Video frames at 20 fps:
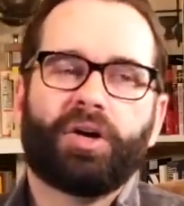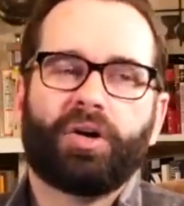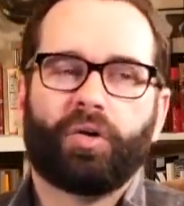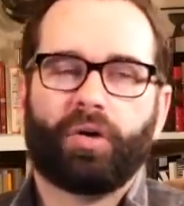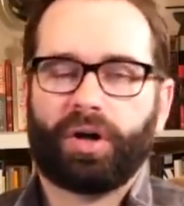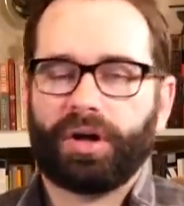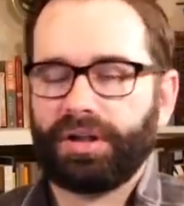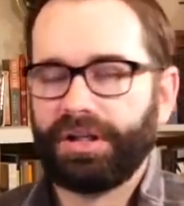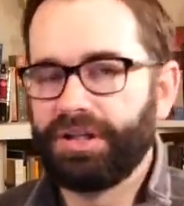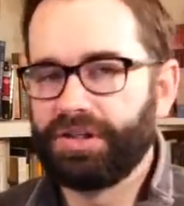
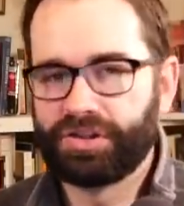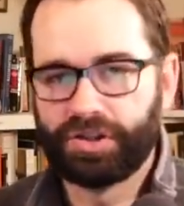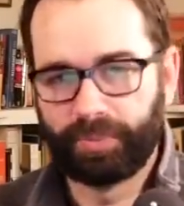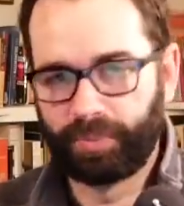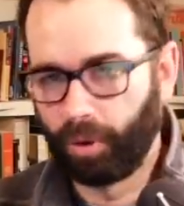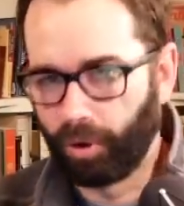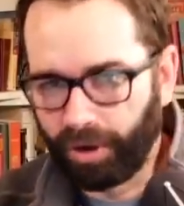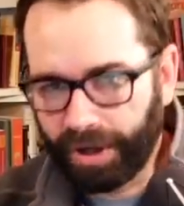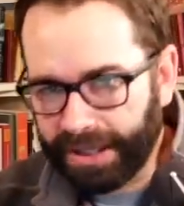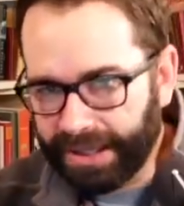or at least
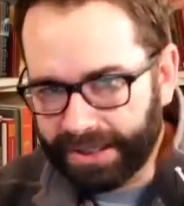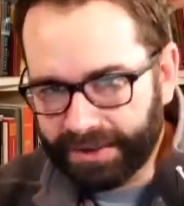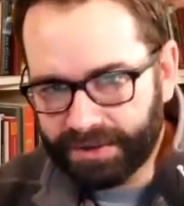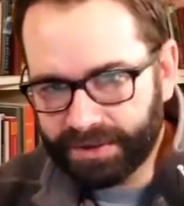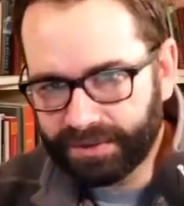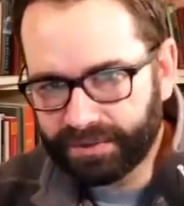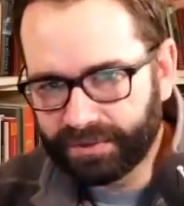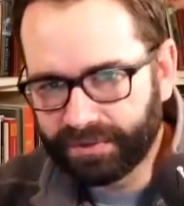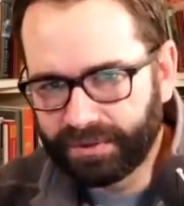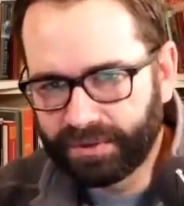supporting
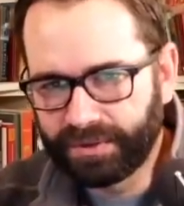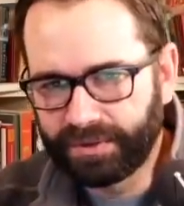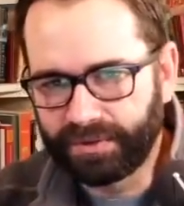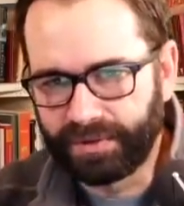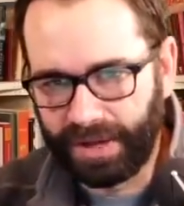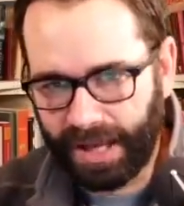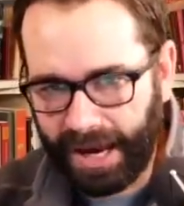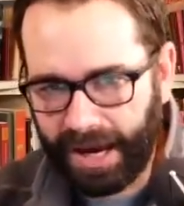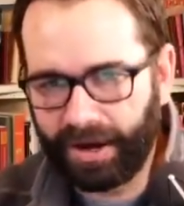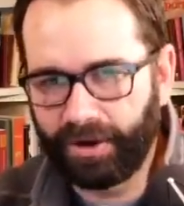it
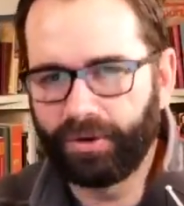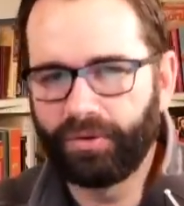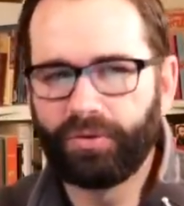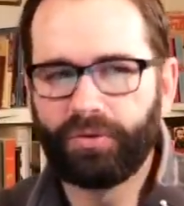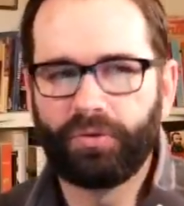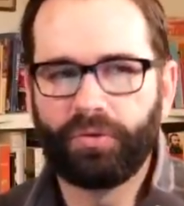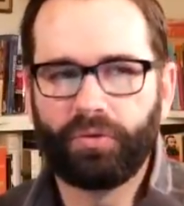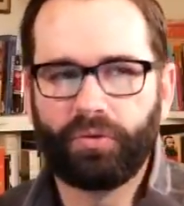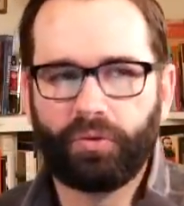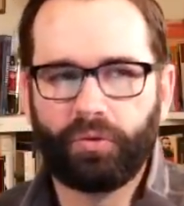now
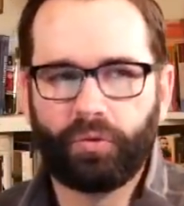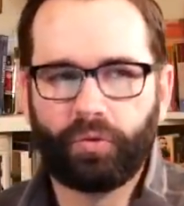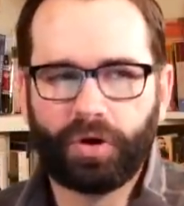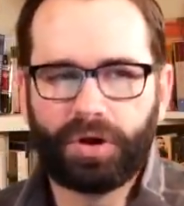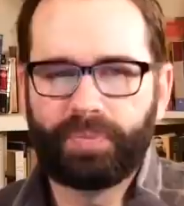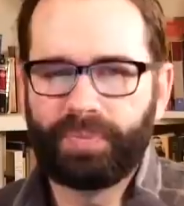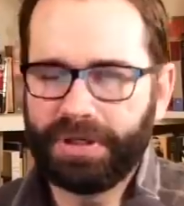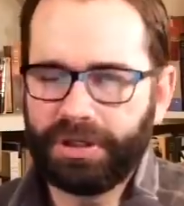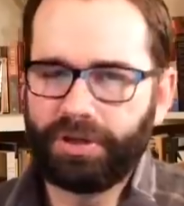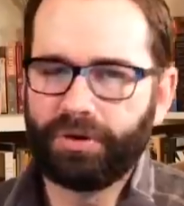
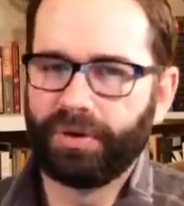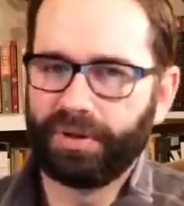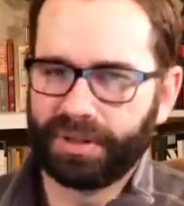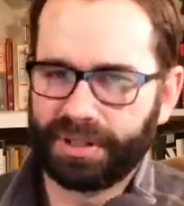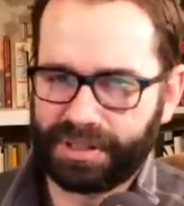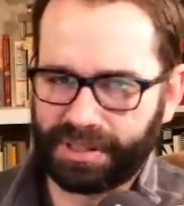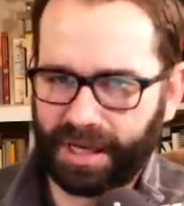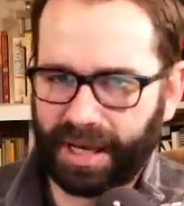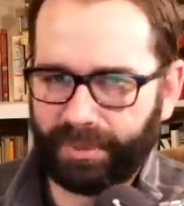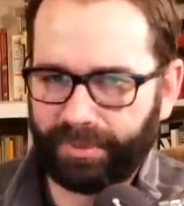would be doing
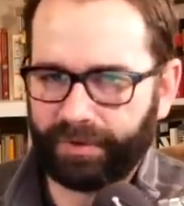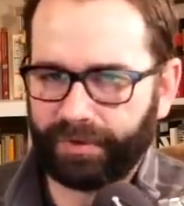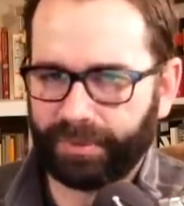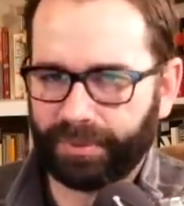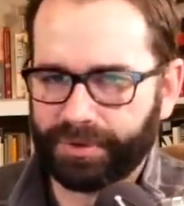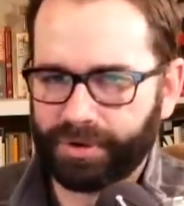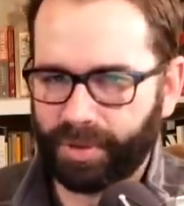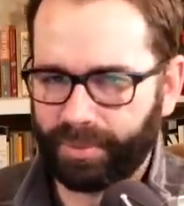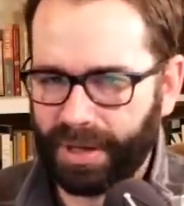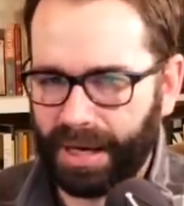the same if it
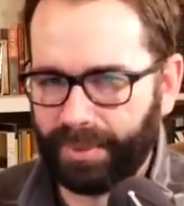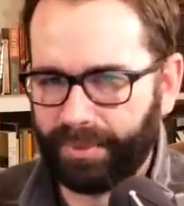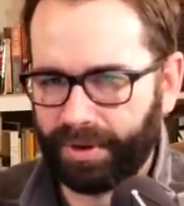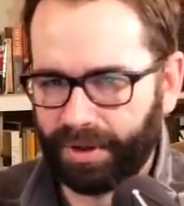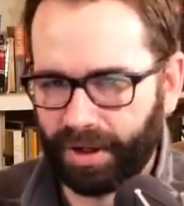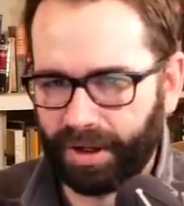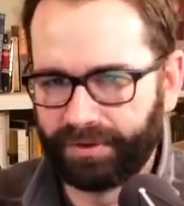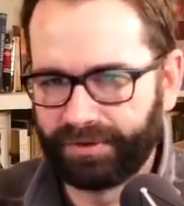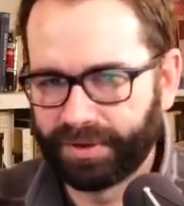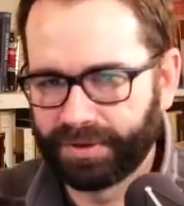was Obama in
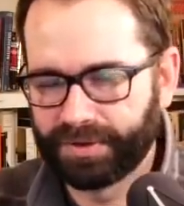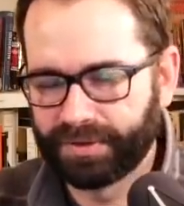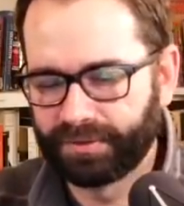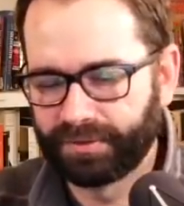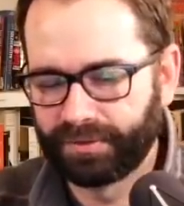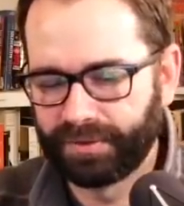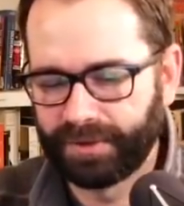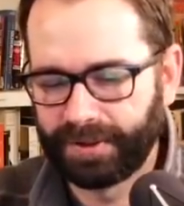office.